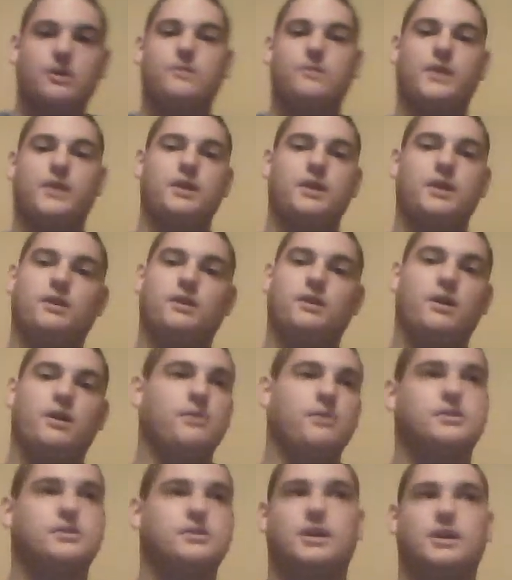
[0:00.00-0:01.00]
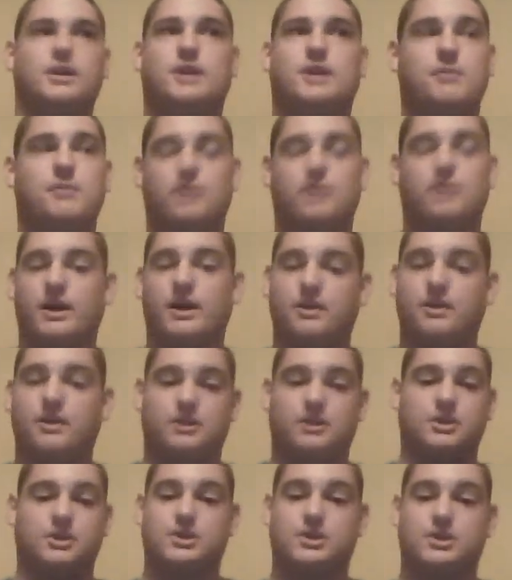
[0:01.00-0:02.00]
and no, it's not top of the line like
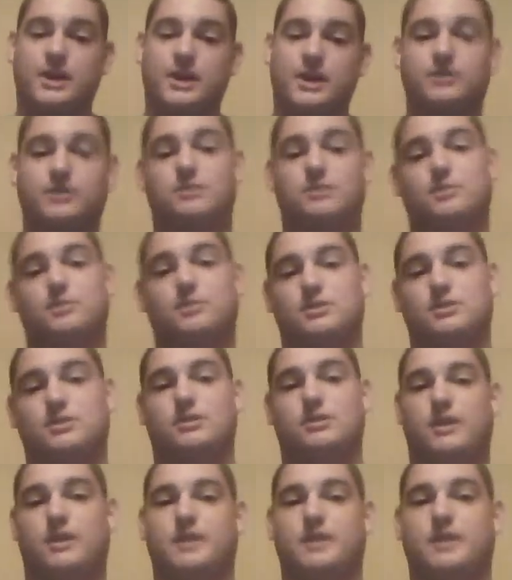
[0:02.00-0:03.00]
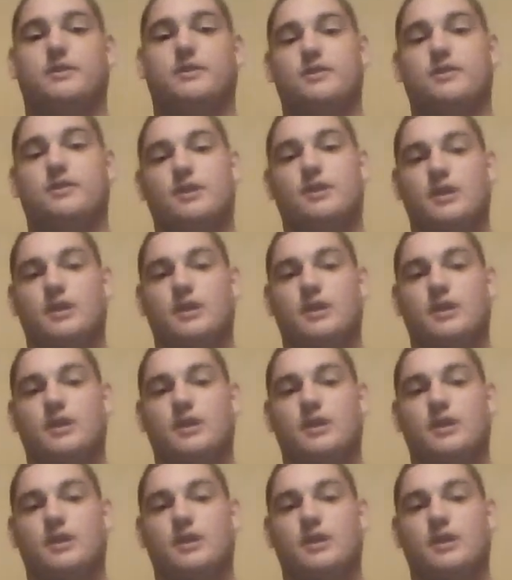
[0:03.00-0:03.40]
the Schecter I'm using right here,